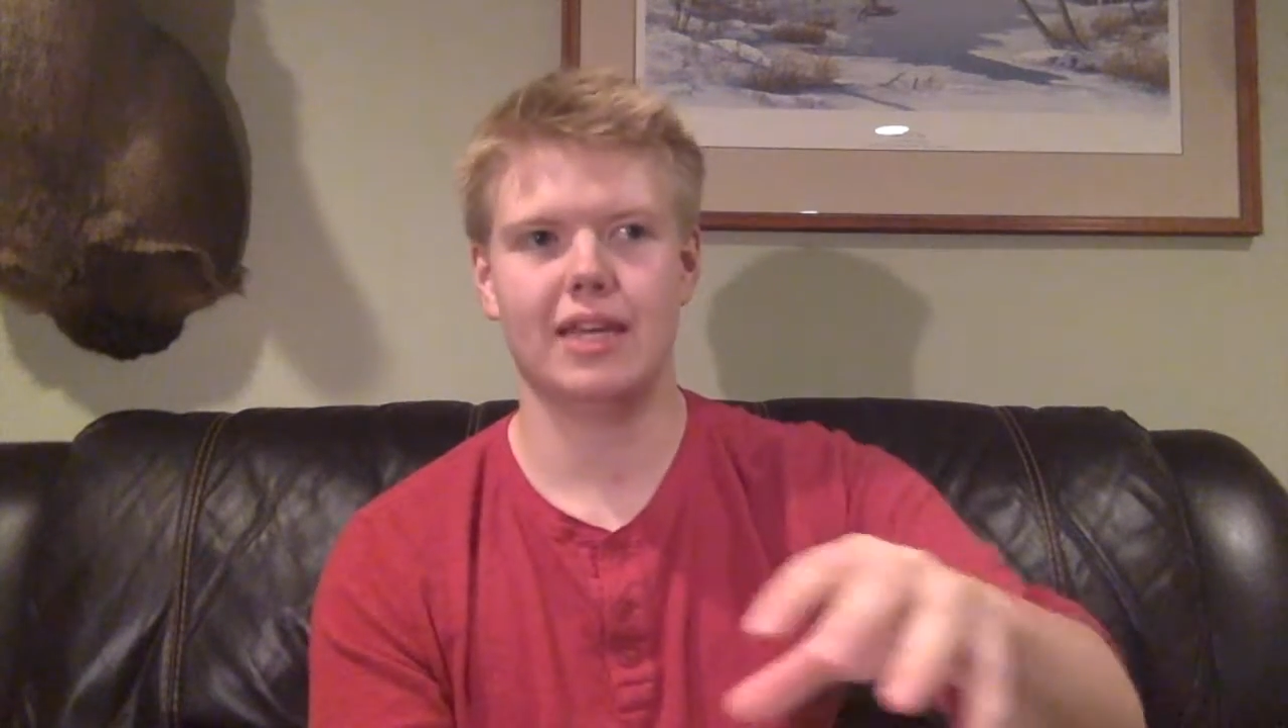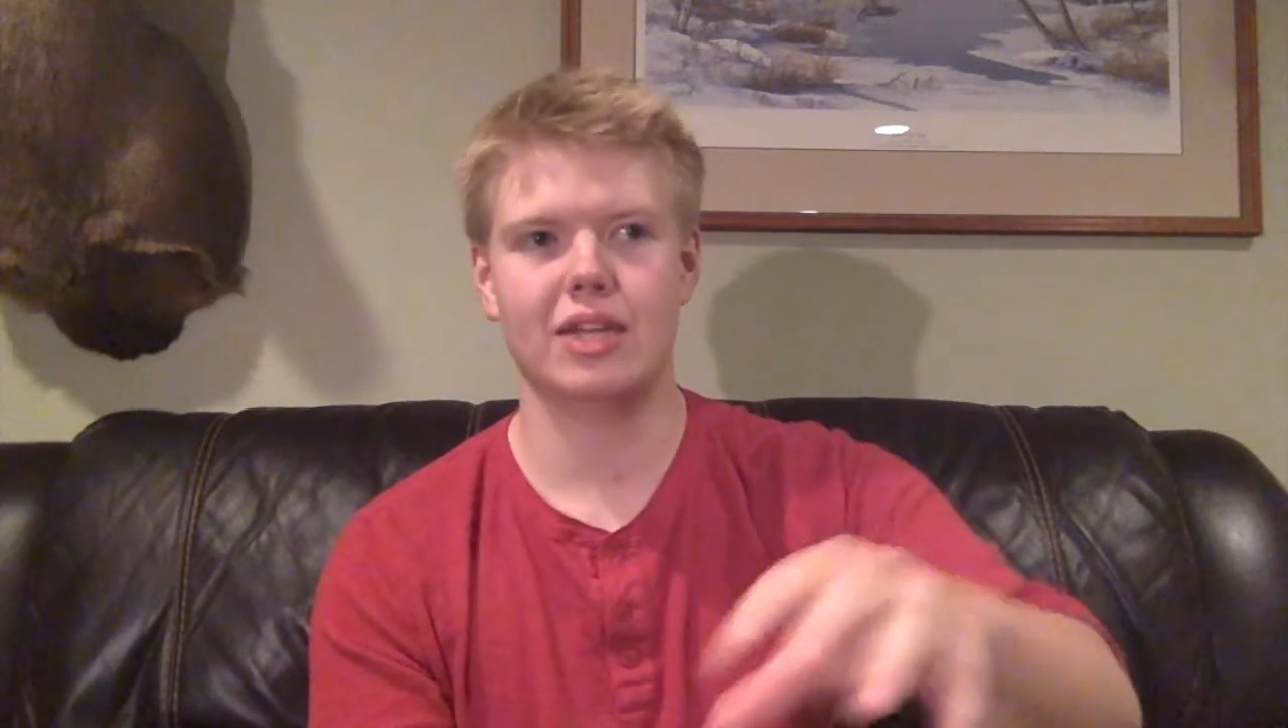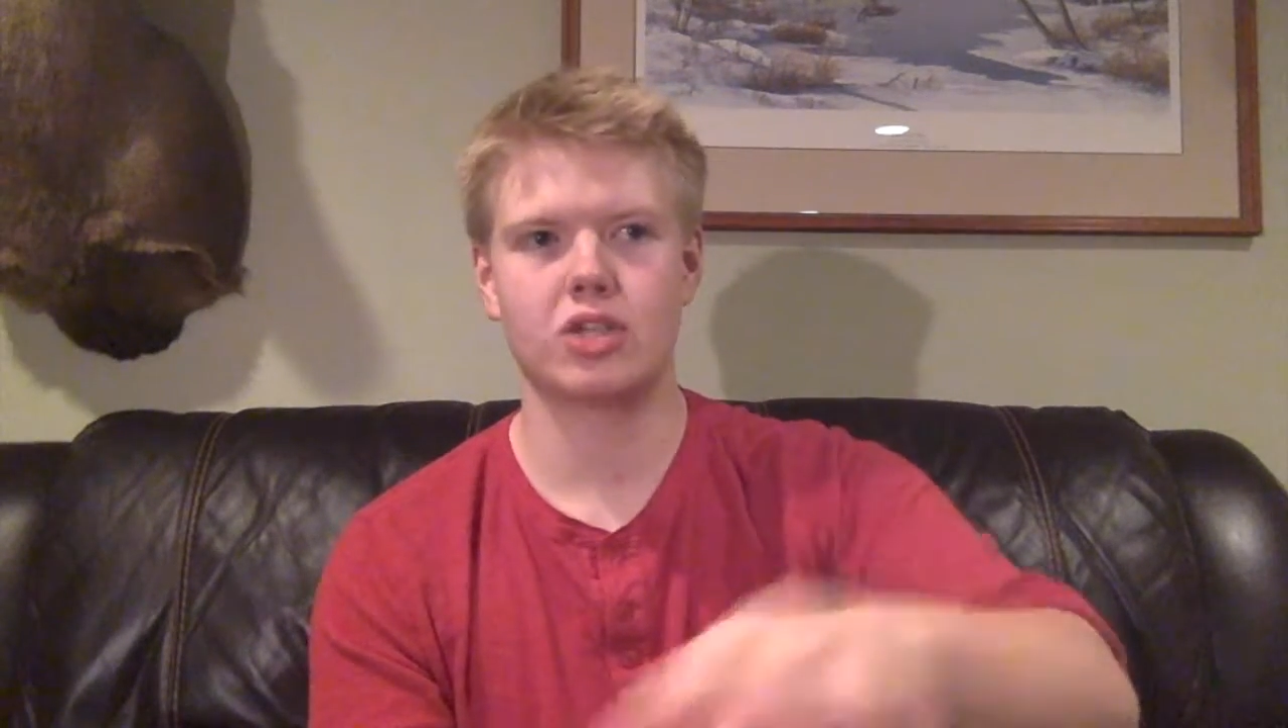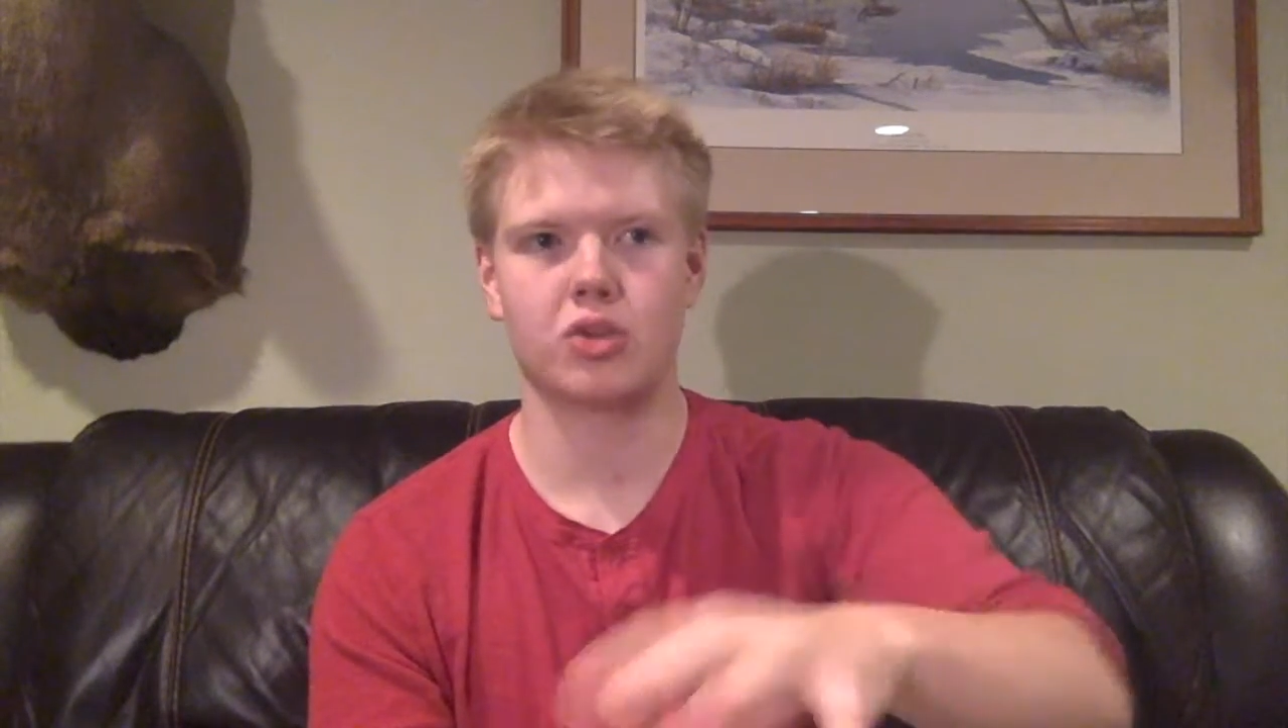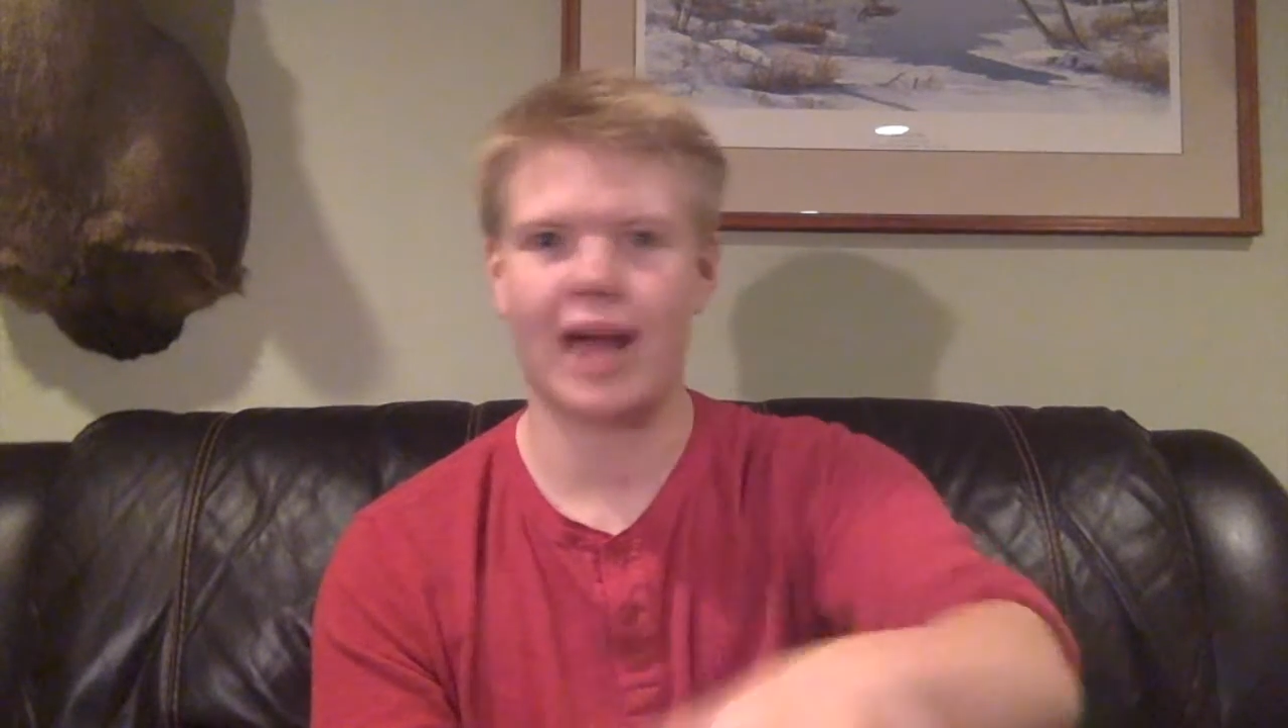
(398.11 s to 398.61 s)

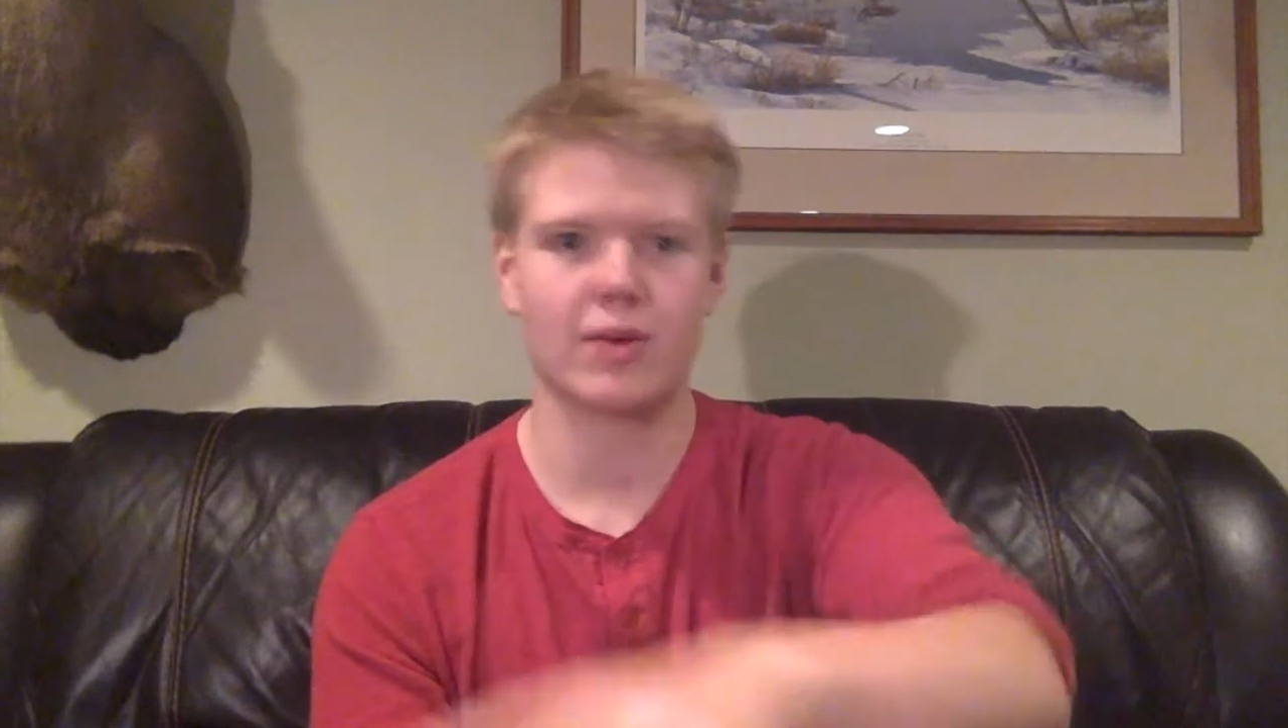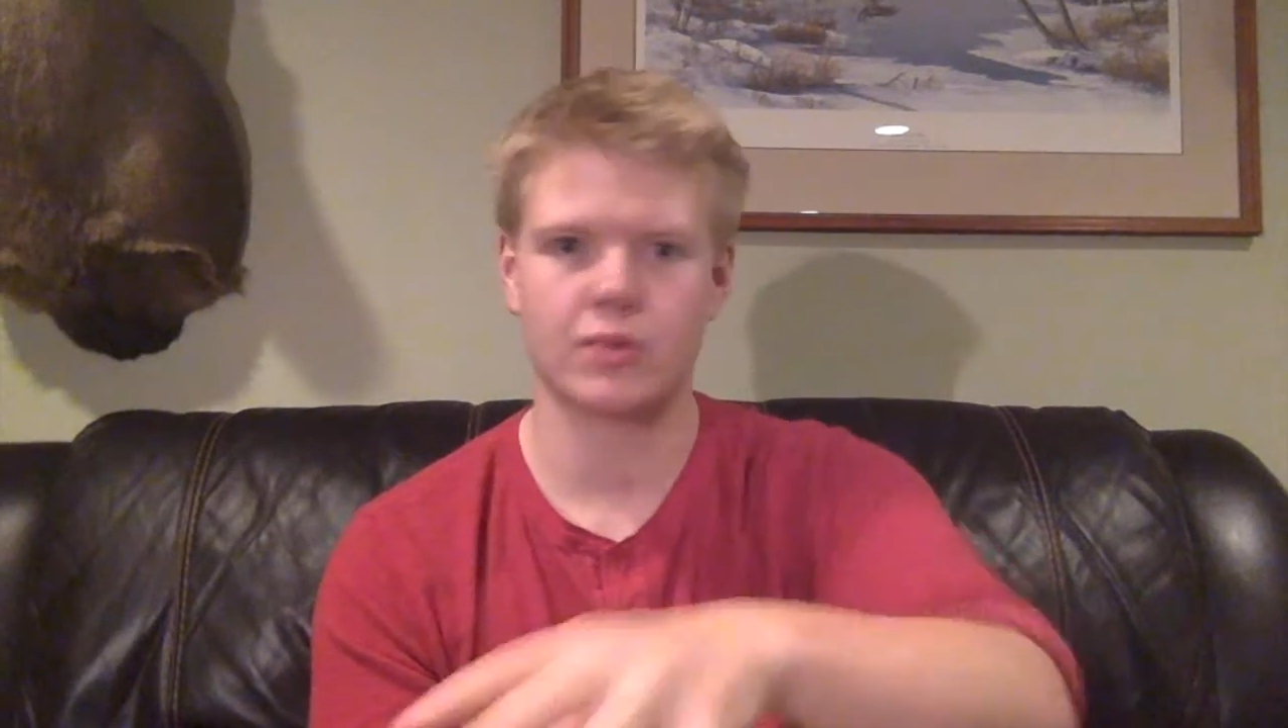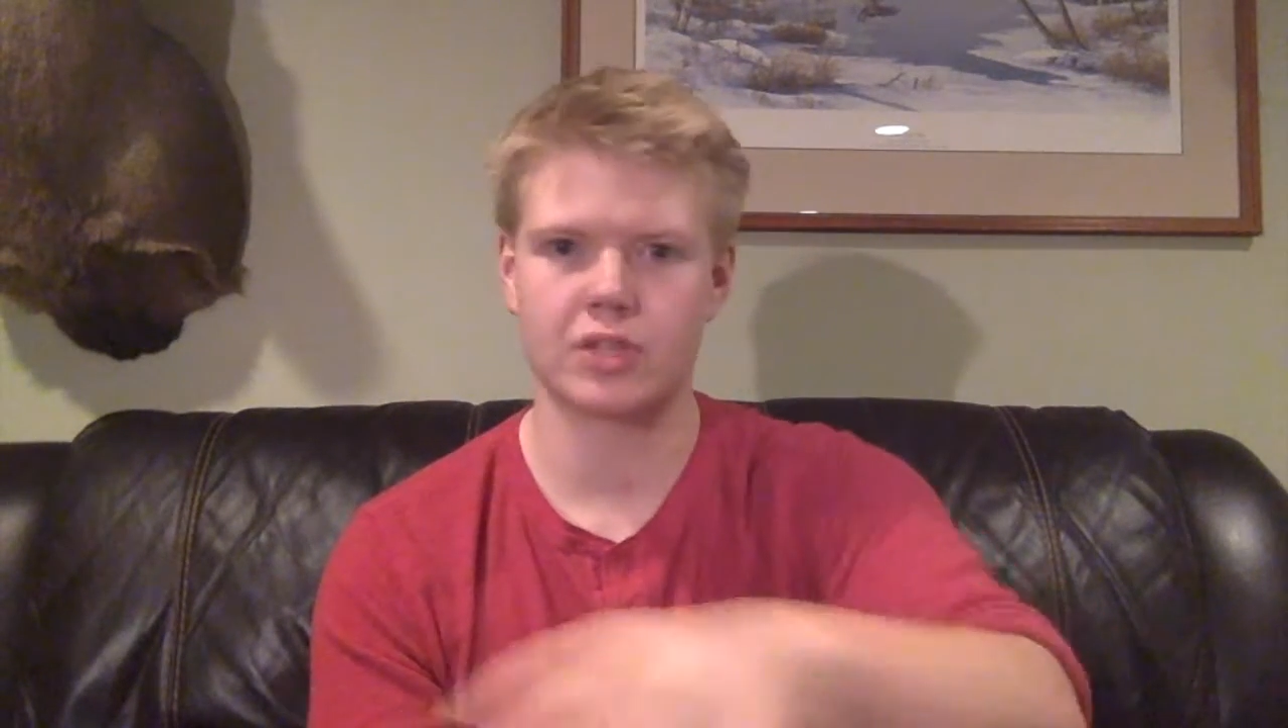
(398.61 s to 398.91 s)
interact